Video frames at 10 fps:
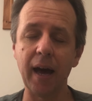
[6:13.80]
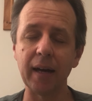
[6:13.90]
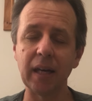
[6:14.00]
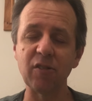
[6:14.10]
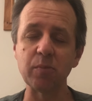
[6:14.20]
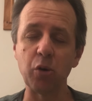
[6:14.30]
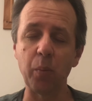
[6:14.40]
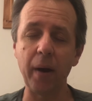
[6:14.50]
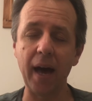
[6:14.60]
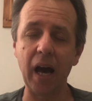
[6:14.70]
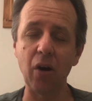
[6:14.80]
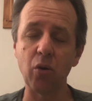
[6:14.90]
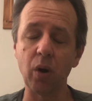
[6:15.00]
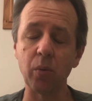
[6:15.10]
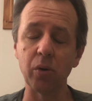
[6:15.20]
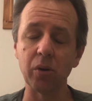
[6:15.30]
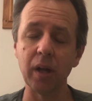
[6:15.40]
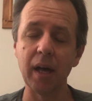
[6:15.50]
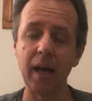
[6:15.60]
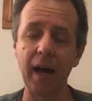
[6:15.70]
give us more power or what
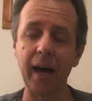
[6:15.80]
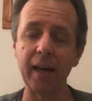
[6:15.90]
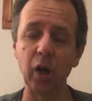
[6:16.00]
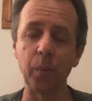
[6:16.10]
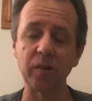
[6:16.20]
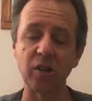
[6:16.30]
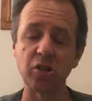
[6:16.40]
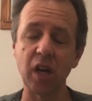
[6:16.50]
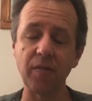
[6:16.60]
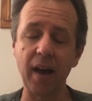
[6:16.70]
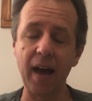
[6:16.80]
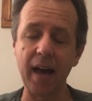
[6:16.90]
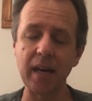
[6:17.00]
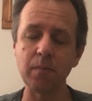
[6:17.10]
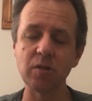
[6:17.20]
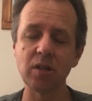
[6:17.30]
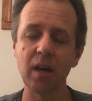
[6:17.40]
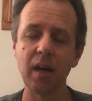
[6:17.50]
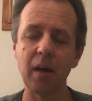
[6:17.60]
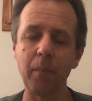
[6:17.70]
will help us achieve our aims,
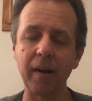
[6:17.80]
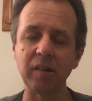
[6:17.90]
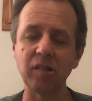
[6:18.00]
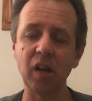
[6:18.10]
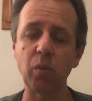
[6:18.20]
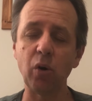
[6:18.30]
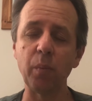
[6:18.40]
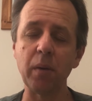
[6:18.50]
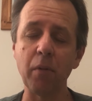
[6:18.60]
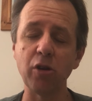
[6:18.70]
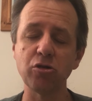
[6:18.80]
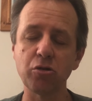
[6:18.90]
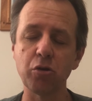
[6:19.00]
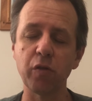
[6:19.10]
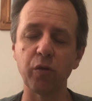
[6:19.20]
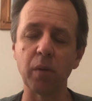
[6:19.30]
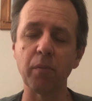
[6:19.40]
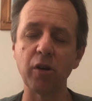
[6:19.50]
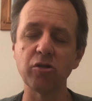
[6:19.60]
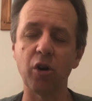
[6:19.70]
but instead what will be most truthful and
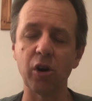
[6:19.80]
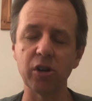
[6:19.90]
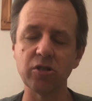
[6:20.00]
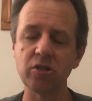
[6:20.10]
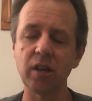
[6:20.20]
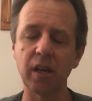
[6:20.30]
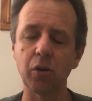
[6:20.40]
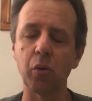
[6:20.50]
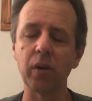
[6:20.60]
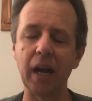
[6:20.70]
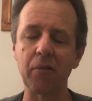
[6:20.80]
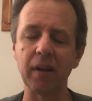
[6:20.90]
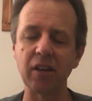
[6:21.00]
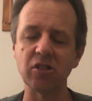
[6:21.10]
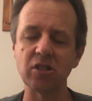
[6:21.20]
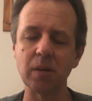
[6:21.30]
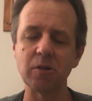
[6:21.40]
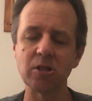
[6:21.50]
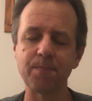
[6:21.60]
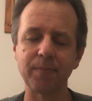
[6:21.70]
most honest in all our
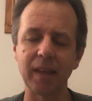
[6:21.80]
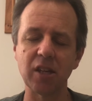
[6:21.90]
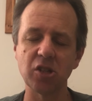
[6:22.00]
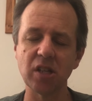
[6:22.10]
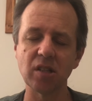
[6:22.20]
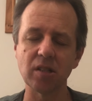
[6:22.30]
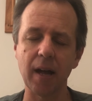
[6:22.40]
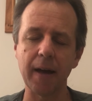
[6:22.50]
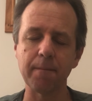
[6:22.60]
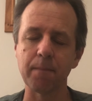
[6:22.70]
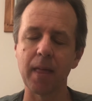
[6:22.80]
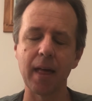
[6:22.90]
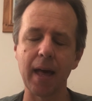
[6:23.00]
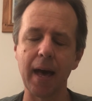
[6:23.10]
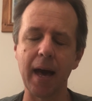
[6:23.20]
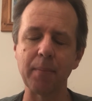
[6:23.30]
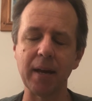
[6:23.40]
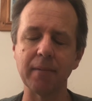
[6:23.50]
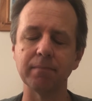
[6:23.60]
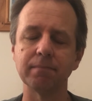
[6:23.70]
relationships. In Jesus' name,
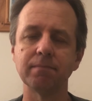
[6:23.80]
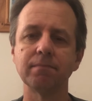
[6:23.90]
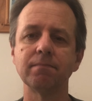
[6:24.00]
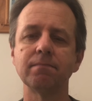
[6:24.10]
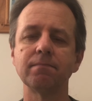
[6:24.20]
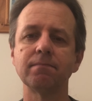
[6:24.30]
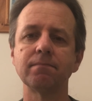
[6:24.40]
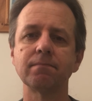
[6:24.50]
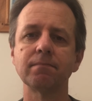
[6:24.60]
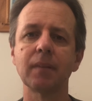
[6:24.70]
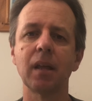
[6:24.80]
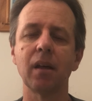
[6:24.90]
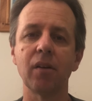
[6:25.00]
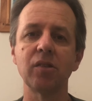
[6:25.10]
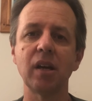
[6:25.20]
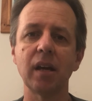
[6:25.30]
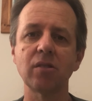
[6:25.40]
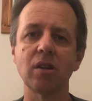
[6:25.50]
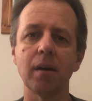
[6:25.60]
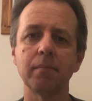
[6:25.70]
amen. I'll see you
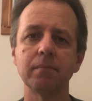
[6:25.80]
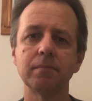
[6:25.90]
next time.